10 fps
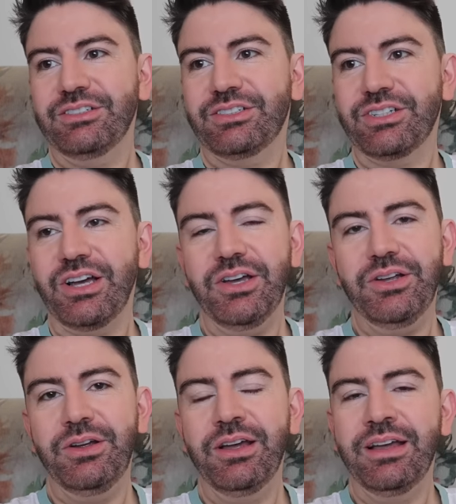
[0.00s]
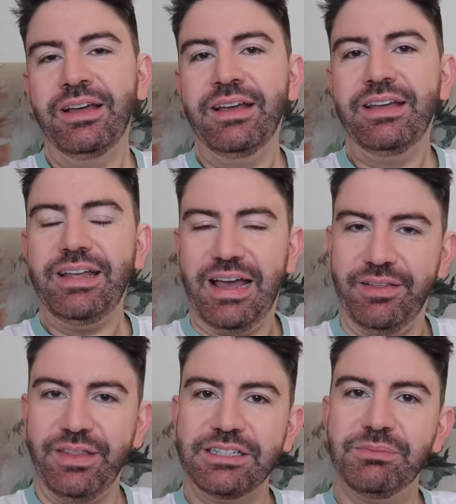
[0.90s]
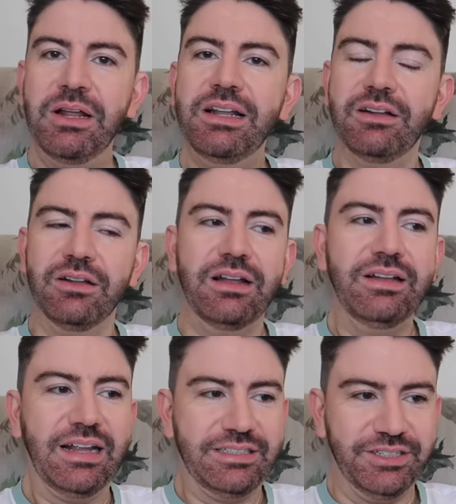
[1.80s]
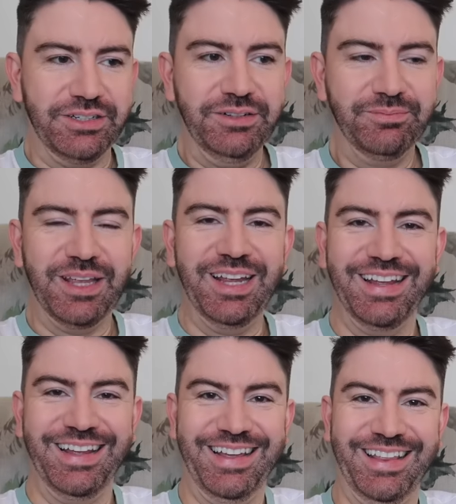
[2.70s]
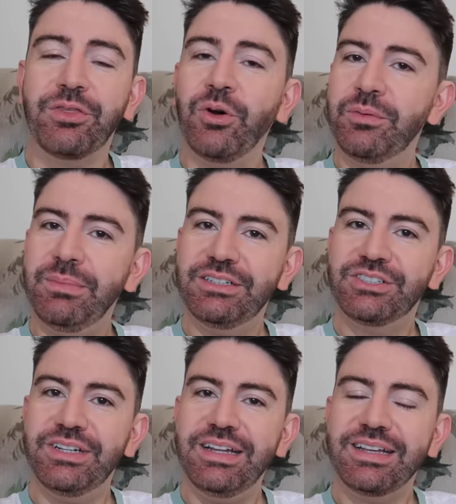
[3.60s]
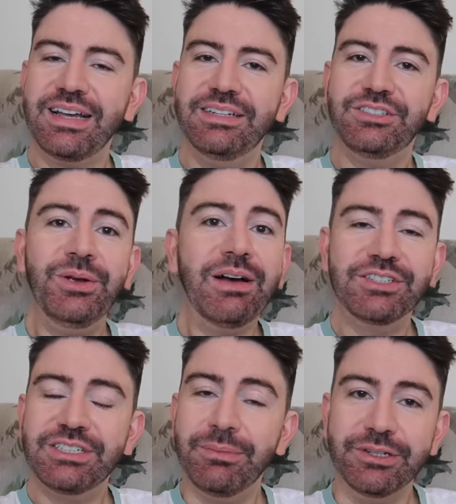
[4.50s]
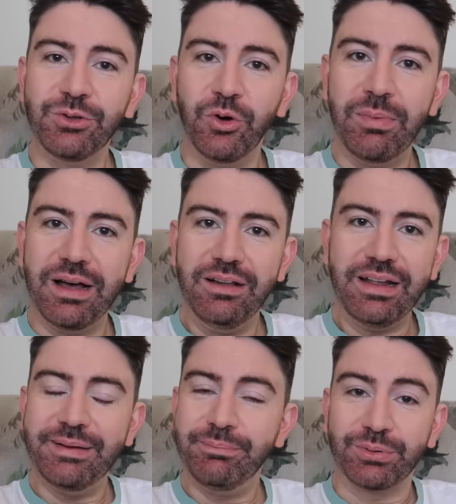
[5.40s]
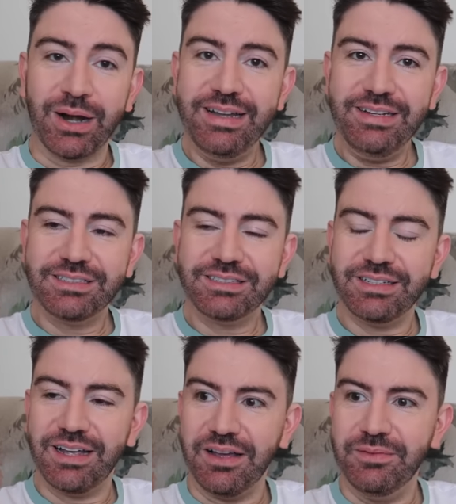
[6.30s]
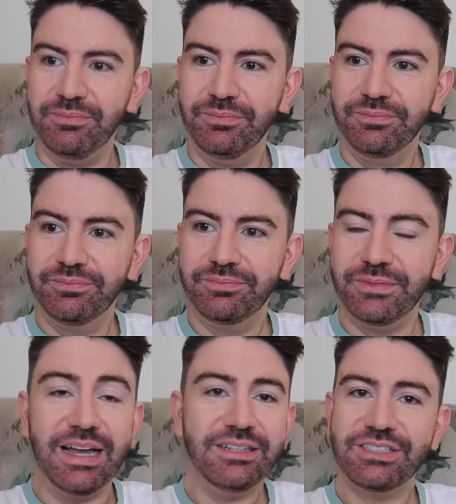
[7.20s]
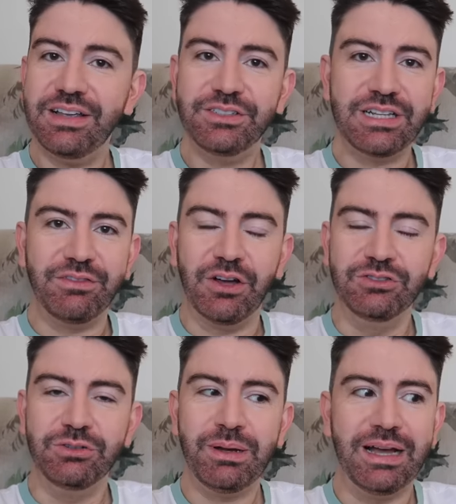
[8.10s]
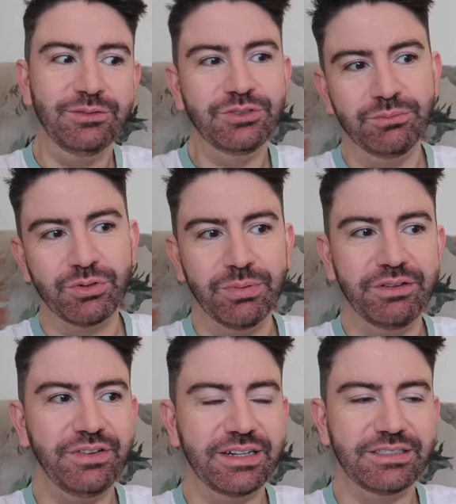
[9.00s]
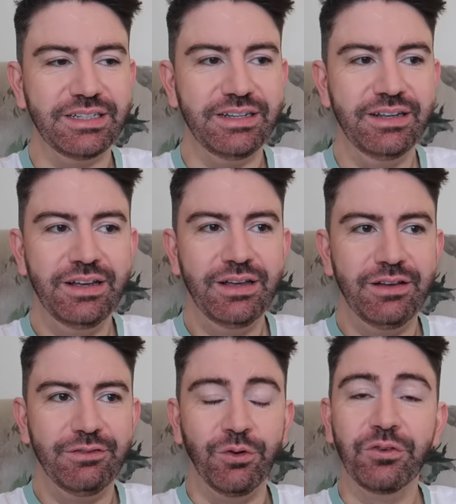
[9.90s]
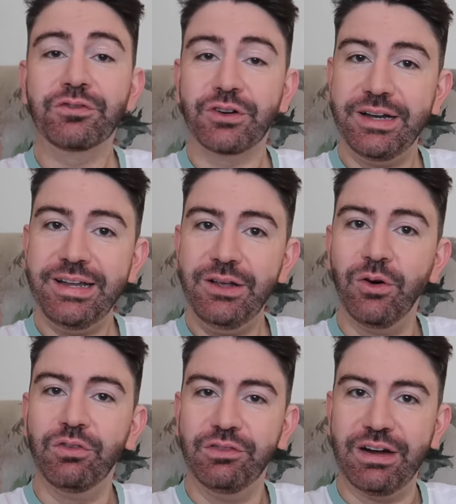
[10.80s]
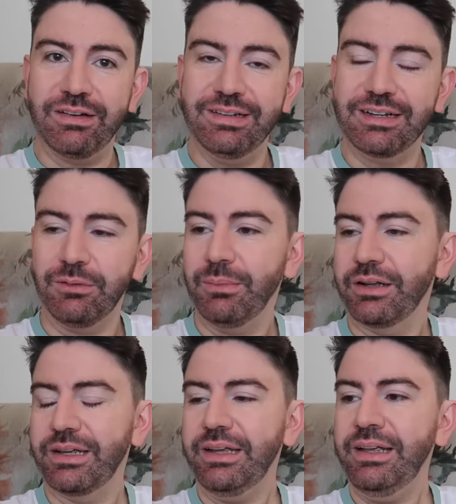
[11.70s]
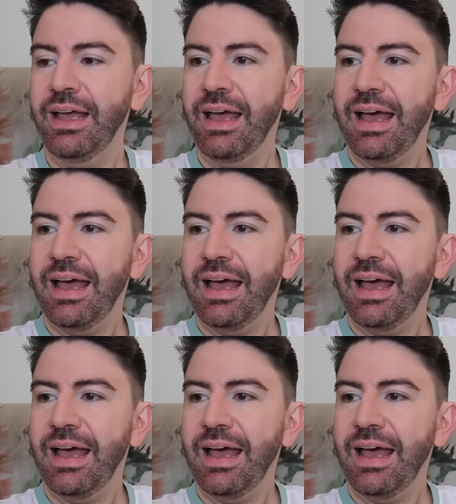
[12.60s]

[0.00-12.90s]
So yeah, that's my little lesson. I thought I'd mention it in case you have a similar doorbell and it breaks. Yeah, save yourself £100 and probably fix it for free or for very little money.